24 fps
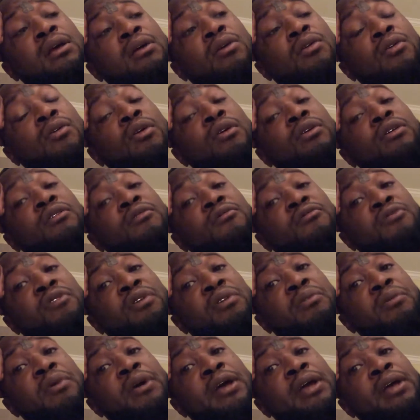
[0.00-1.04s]
on the
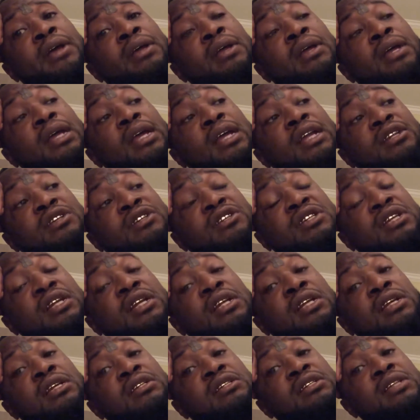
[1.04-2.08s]
freeway in
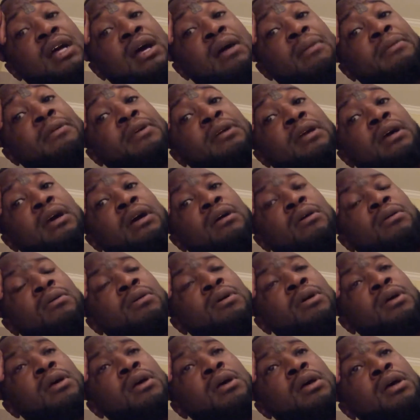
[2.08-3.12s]
city, stop and go.
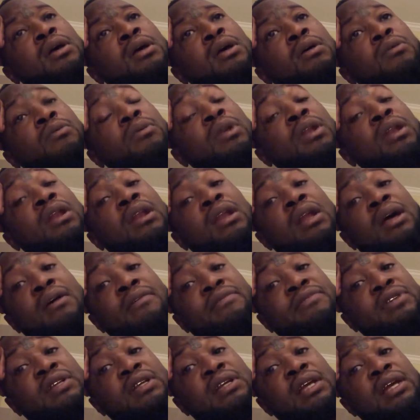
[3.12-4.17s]
Would
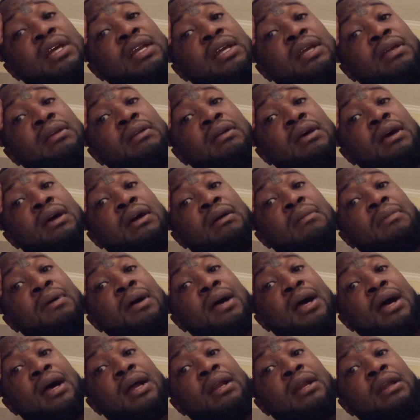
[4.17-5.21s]
love to get it
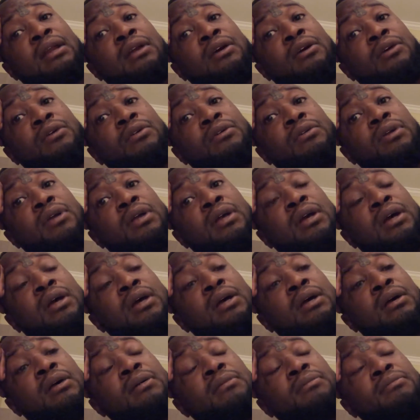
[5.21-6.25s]
behind a load.
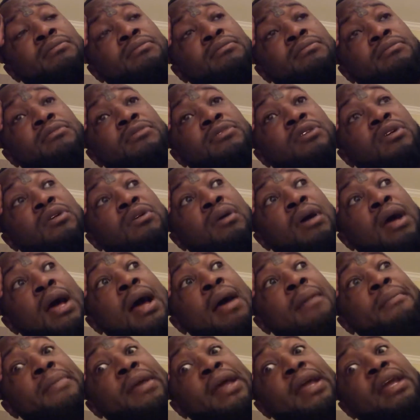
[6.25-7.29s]
So
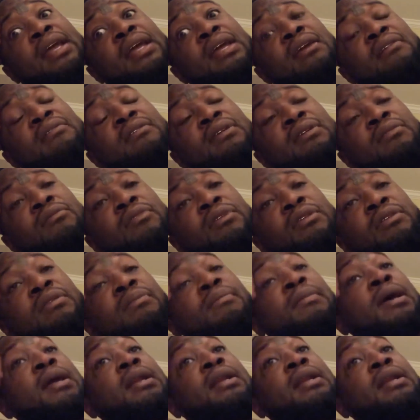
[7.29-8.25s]
I may even, with my